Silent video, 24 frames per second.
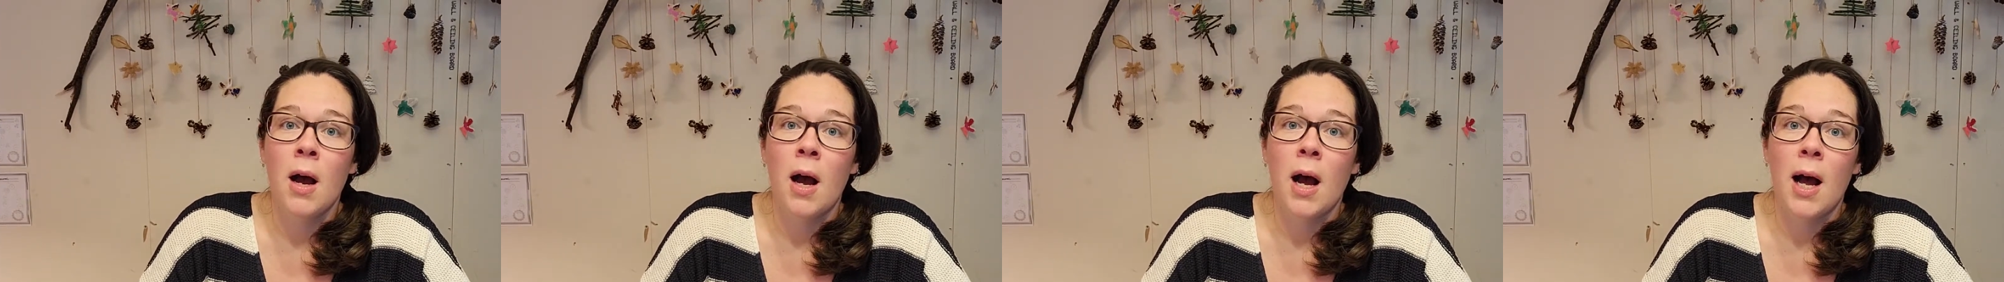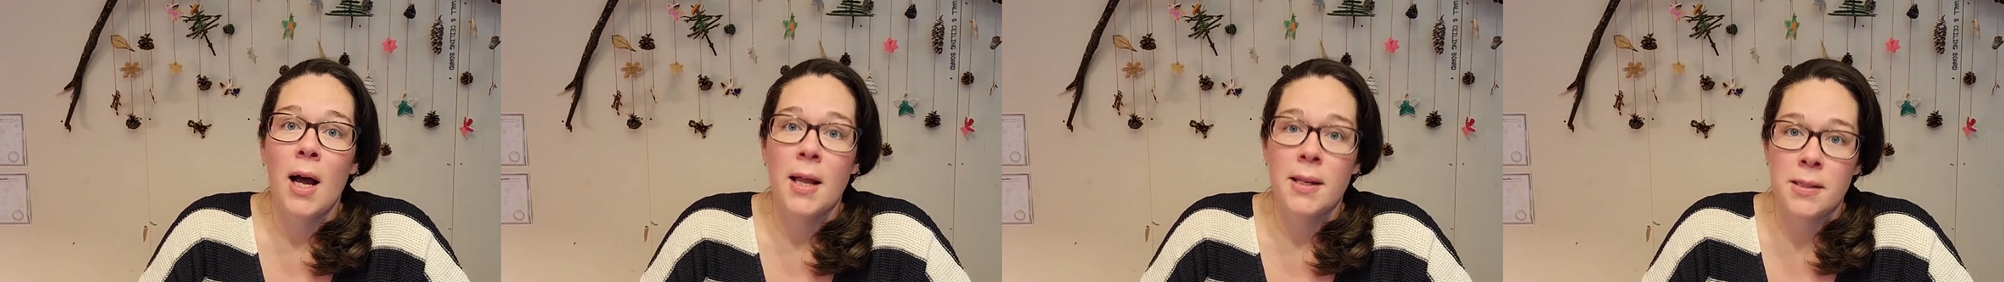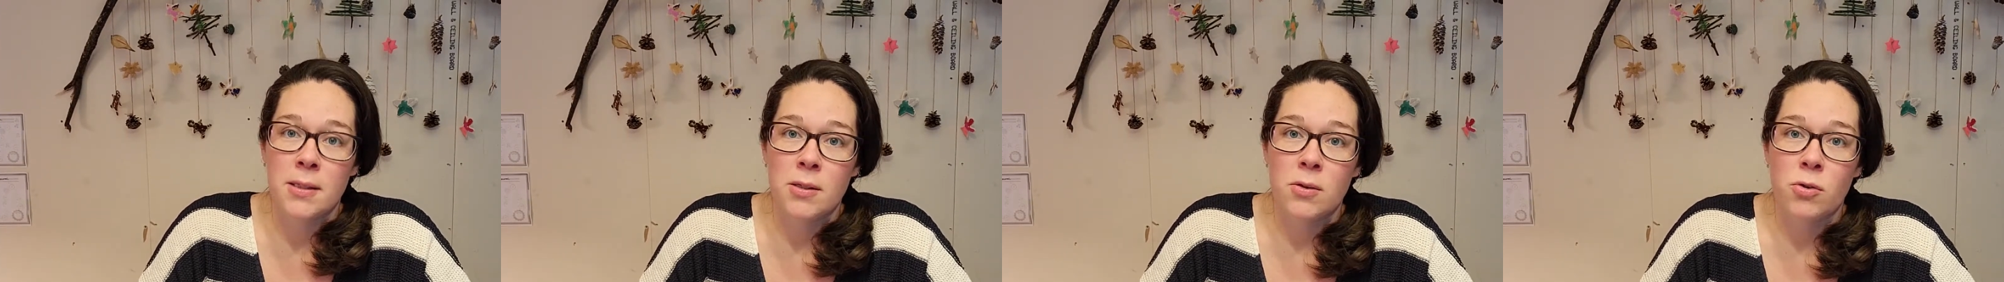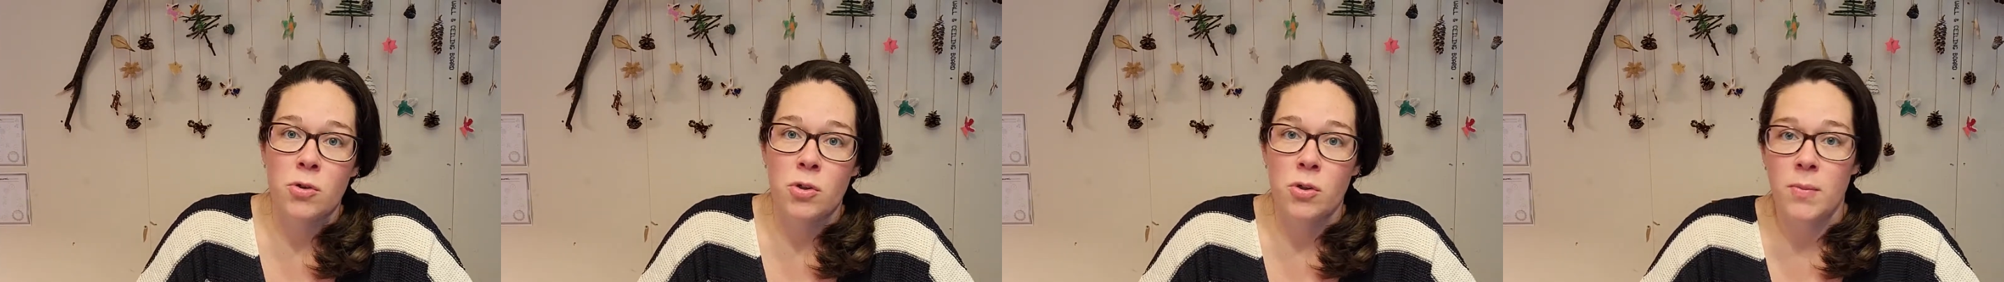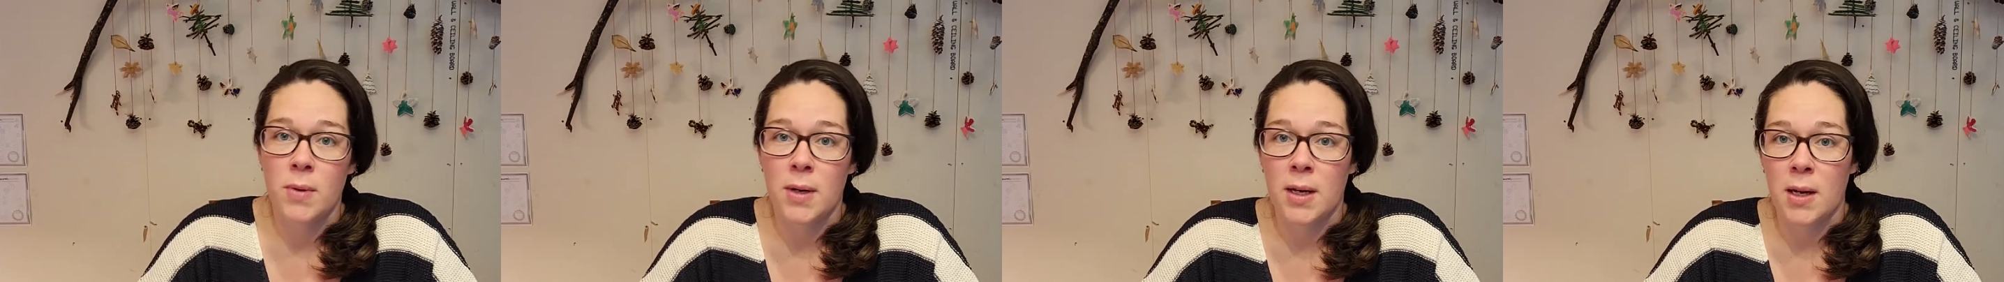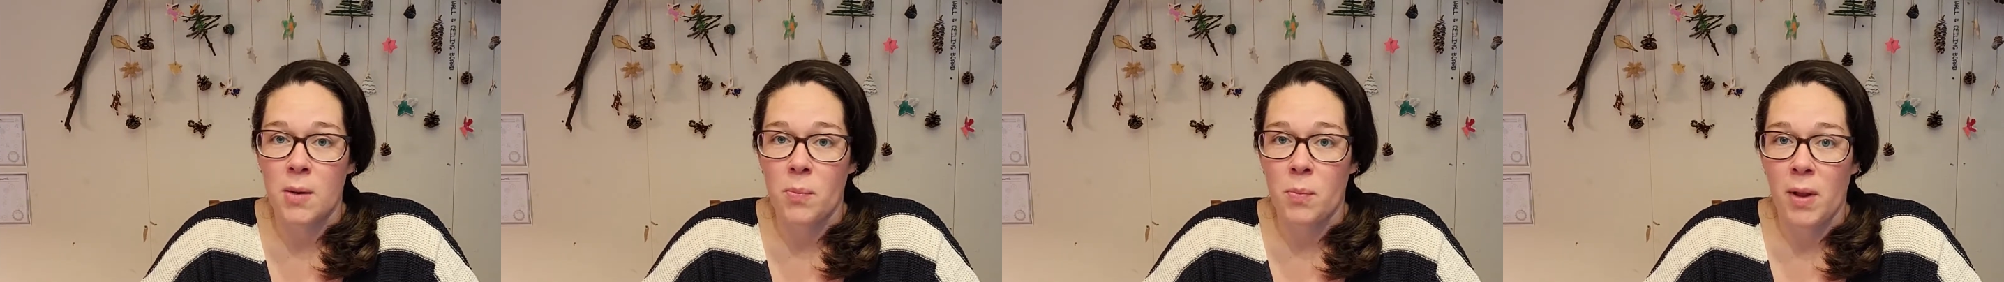on social
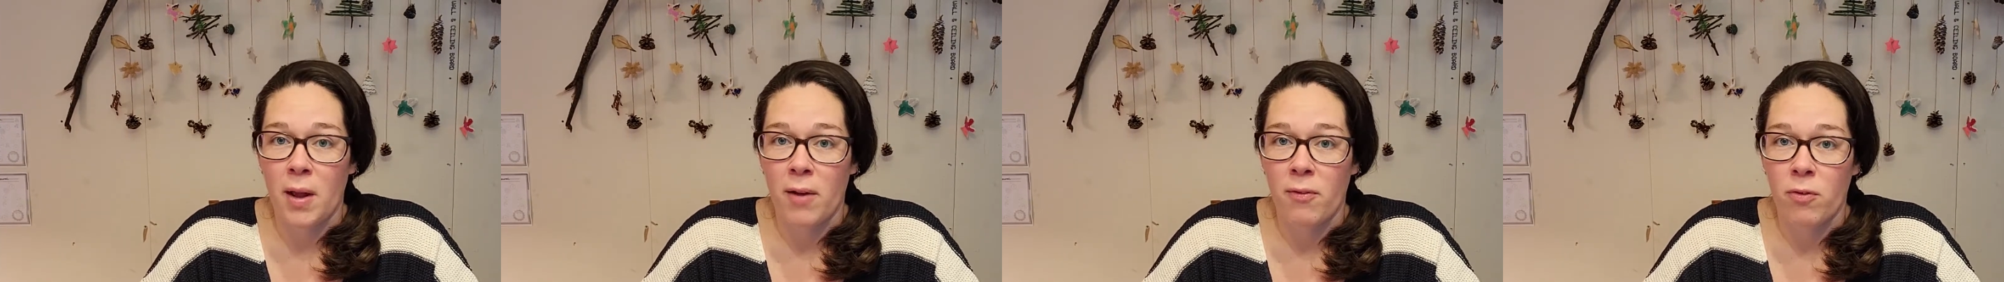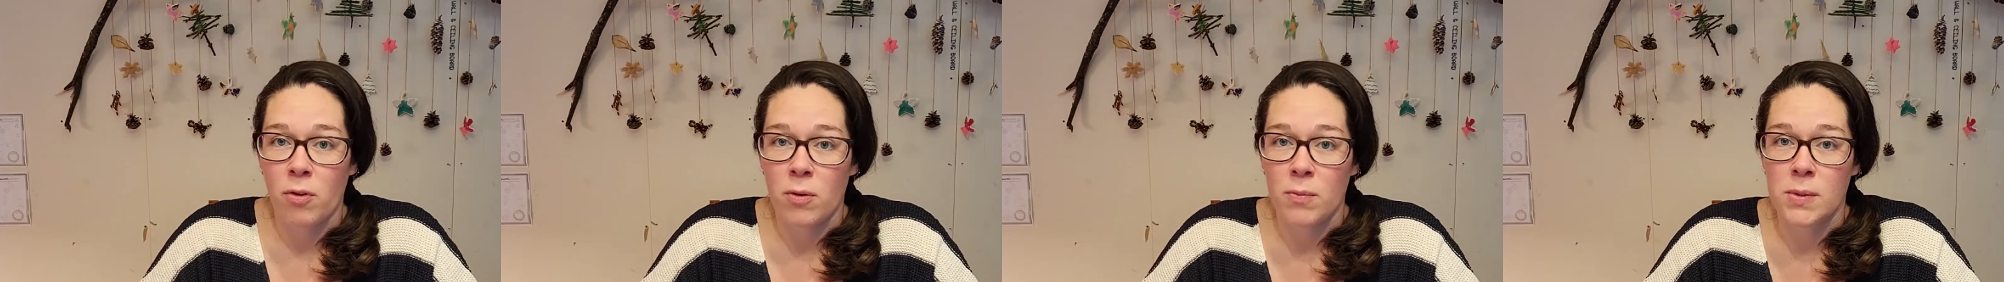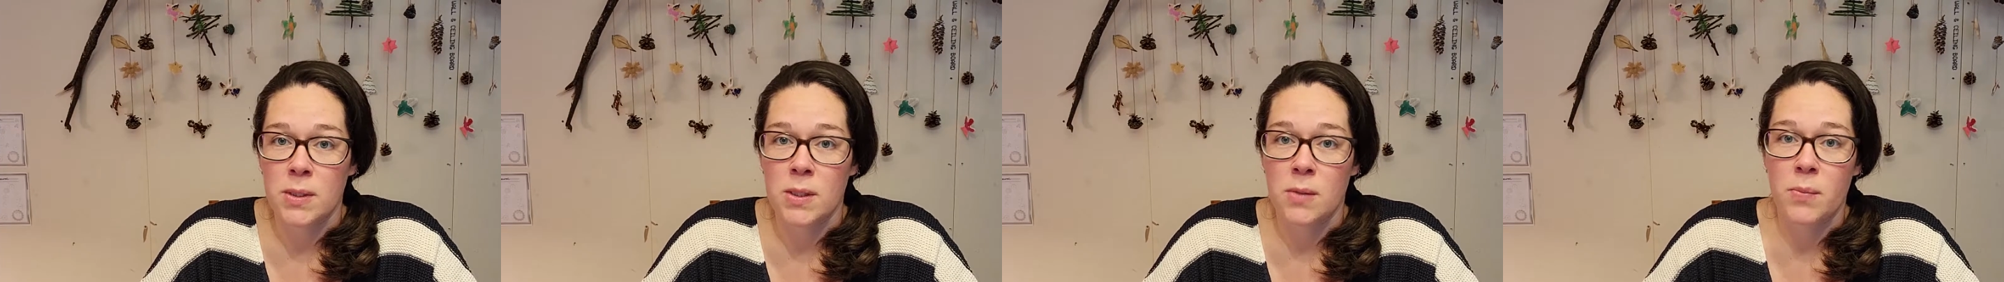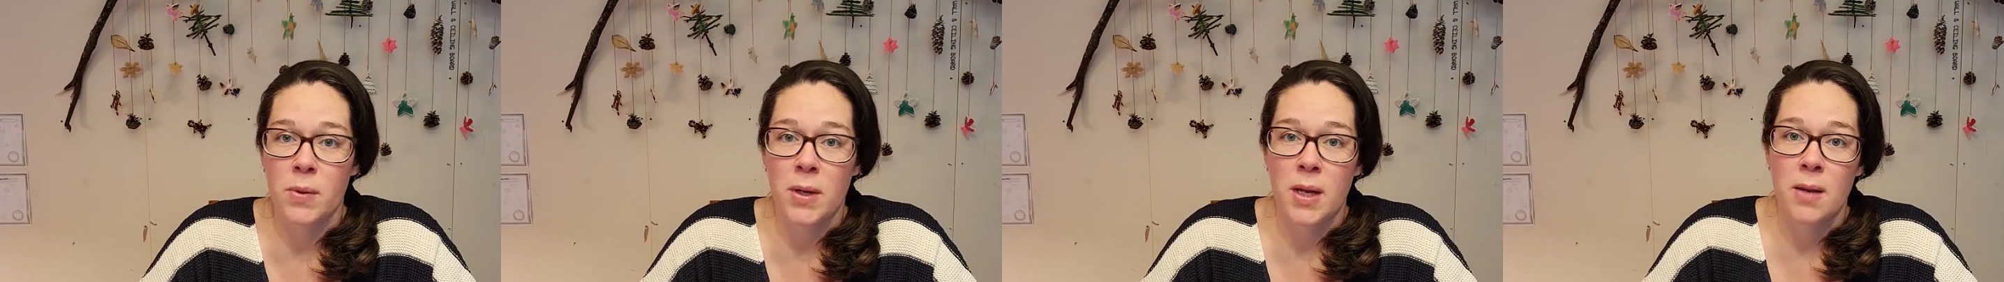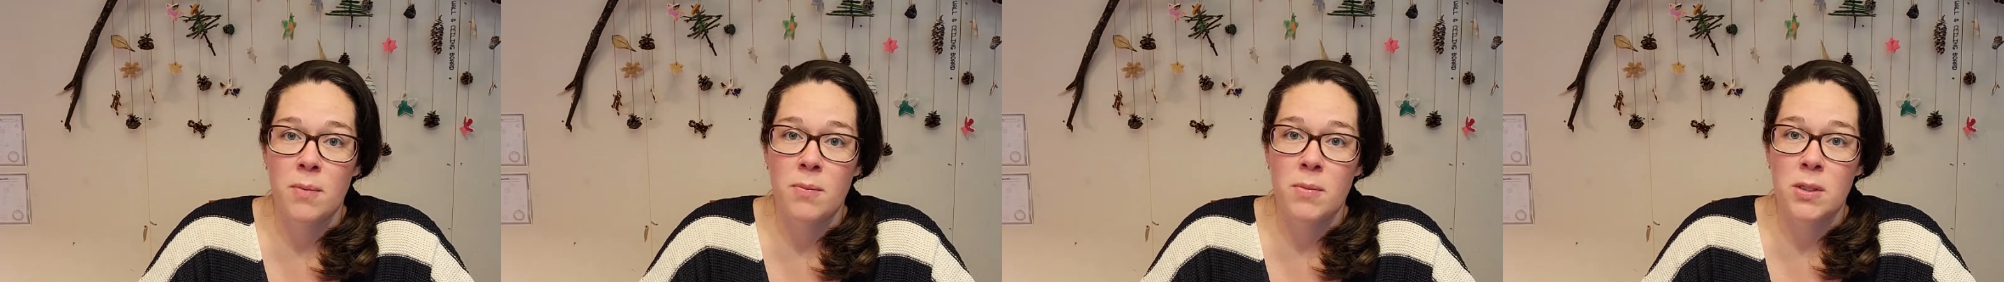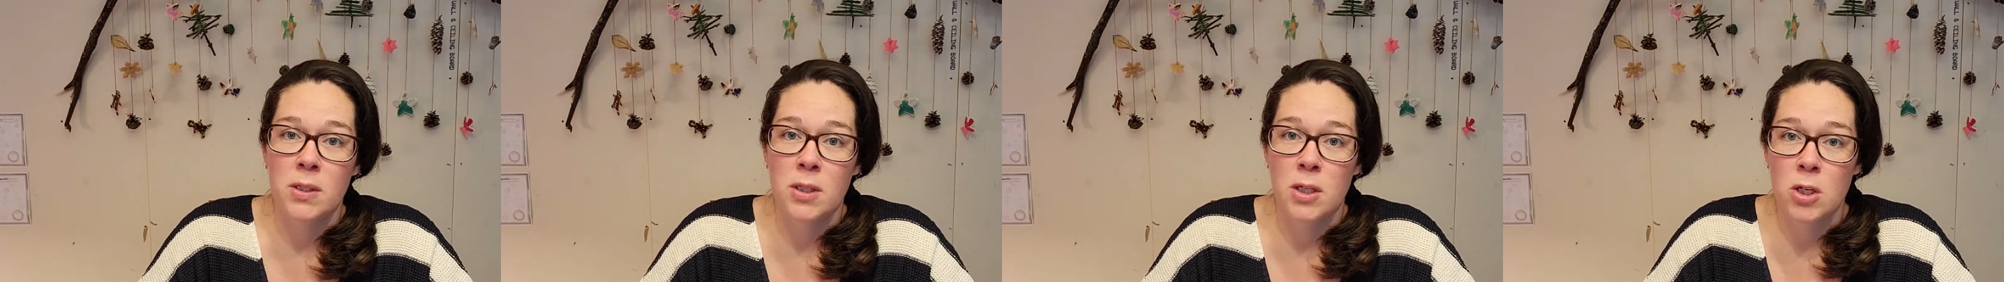media platforms, and it
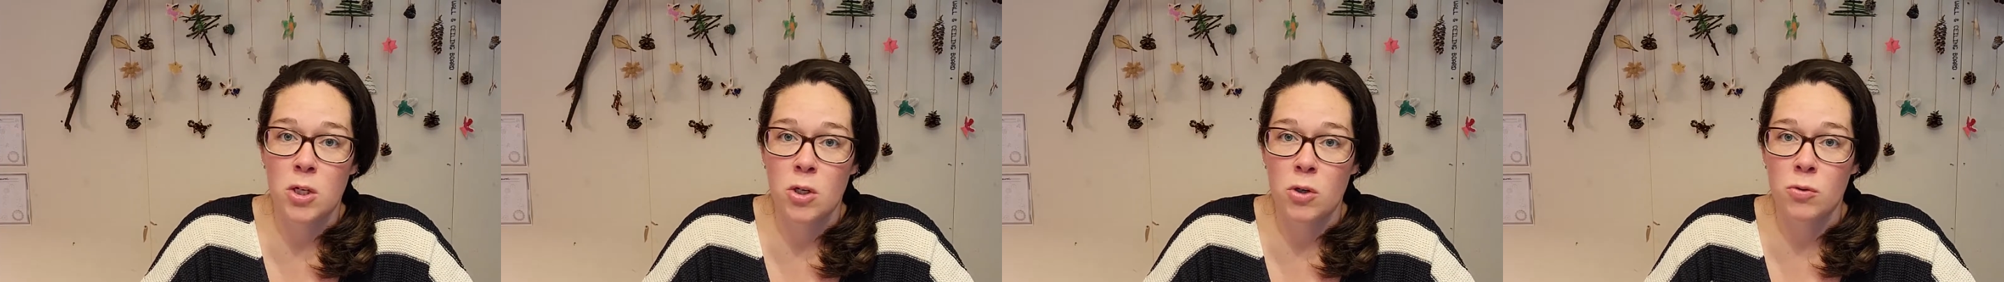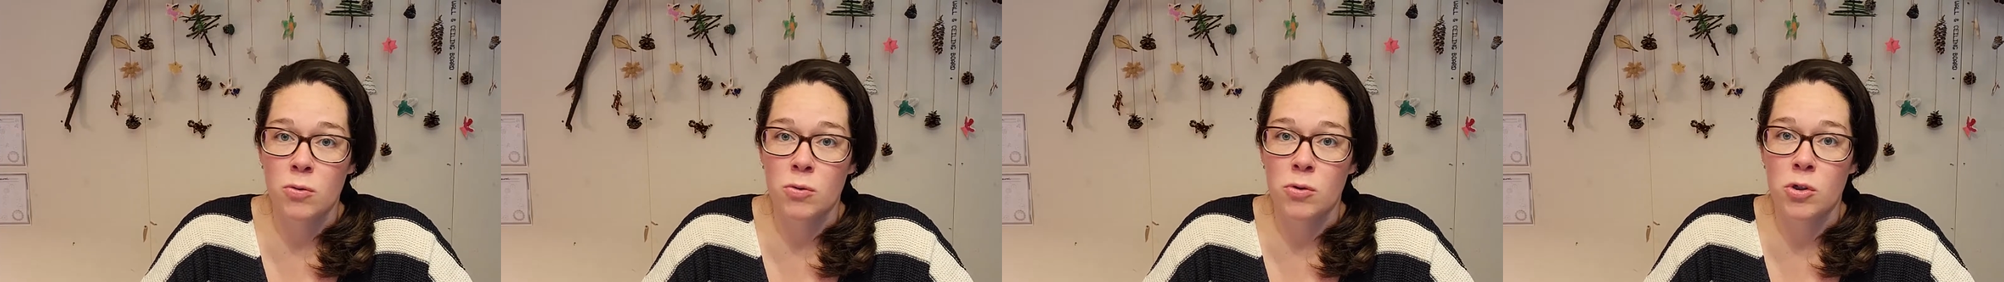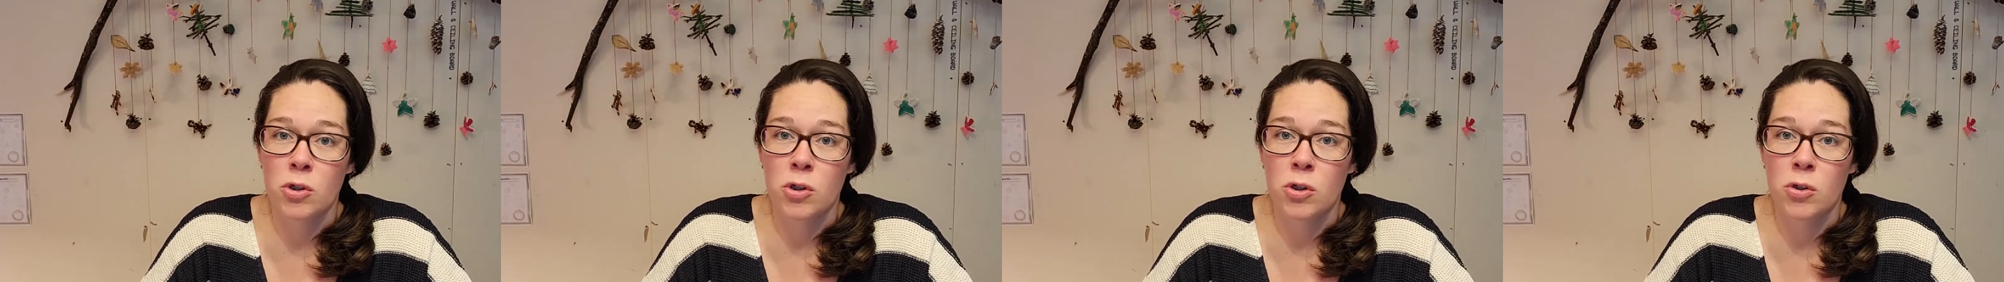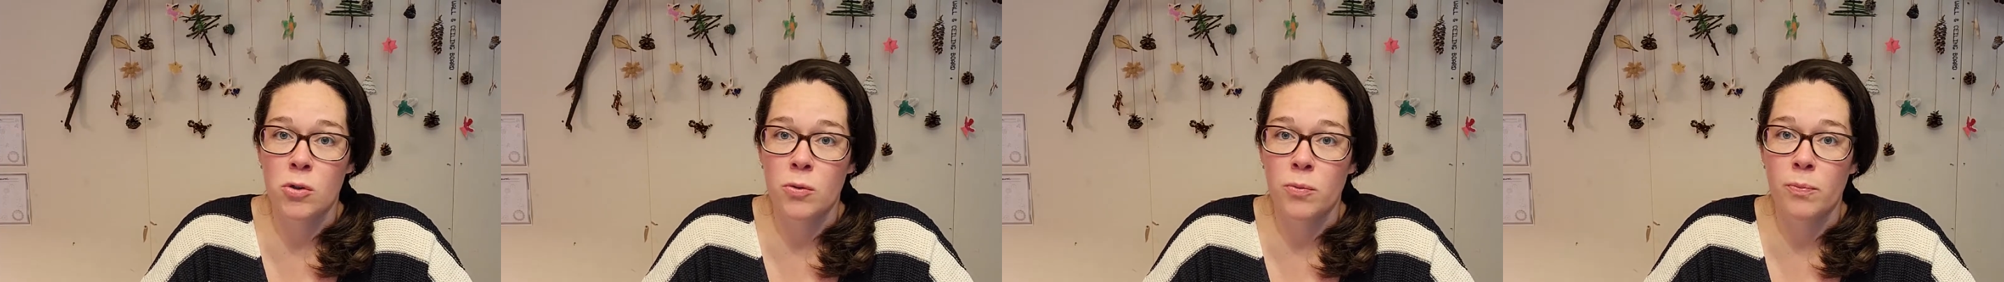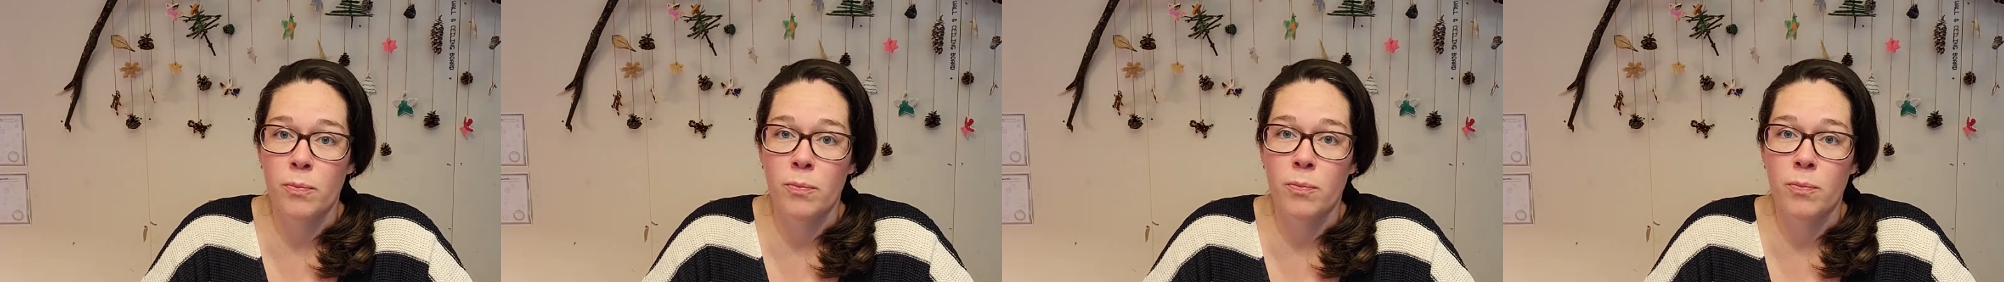became this huge